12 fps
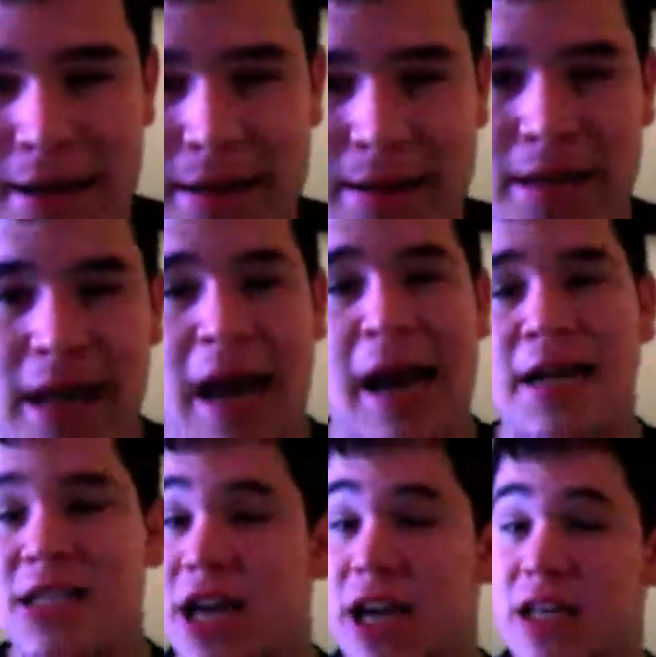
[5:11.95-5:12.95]
It's
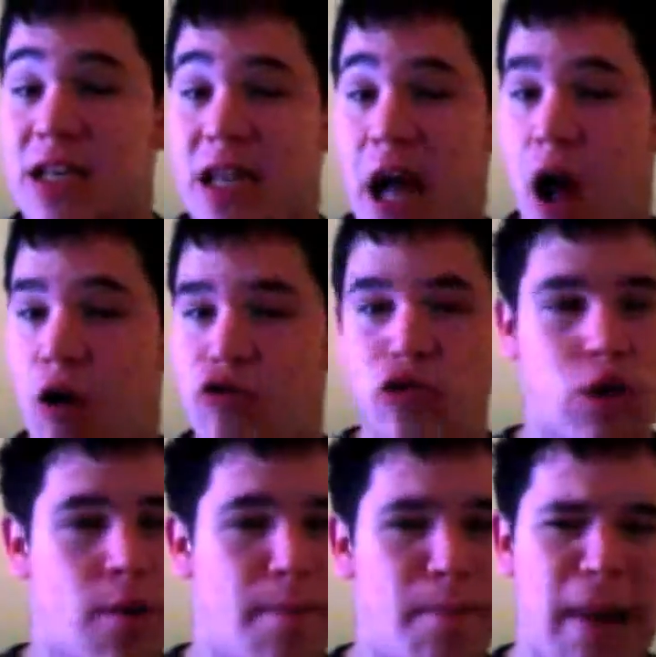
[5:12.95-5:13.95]
AJ Styles,
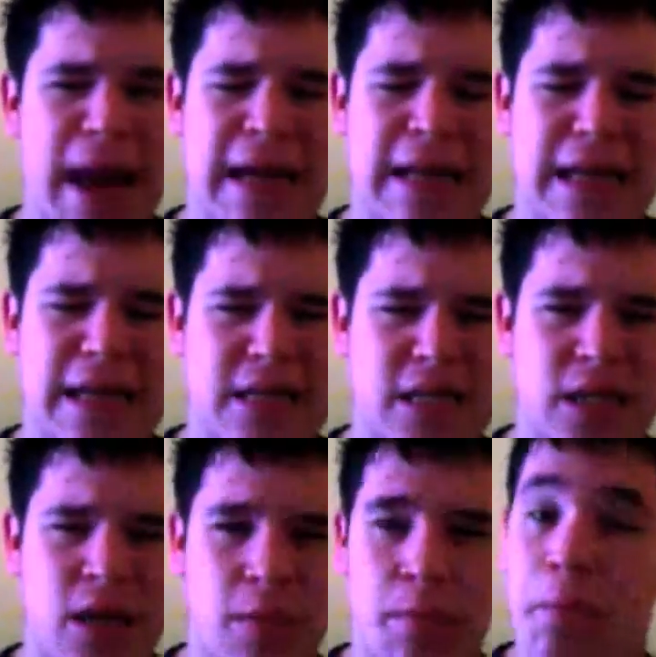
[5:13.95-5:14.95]
Magnus,
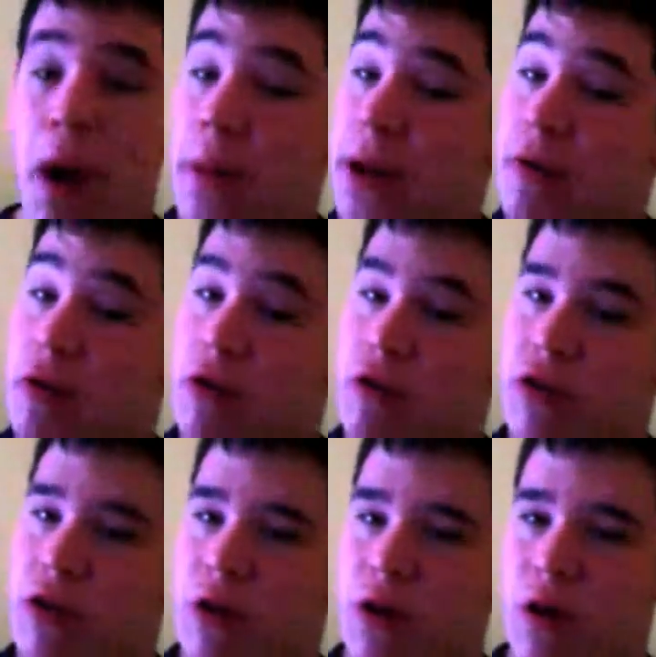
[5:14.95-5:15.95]
Bobby Roode,
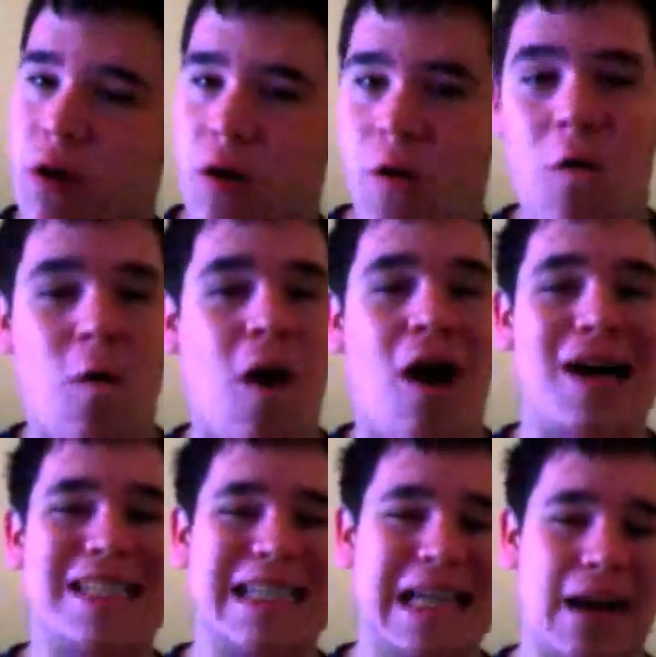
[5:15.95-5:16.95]
or
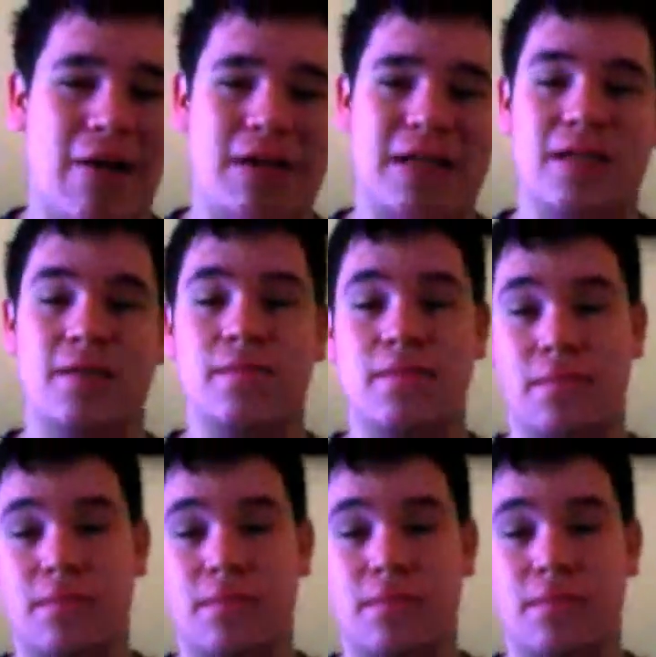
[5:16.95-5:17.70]
Austin Aries?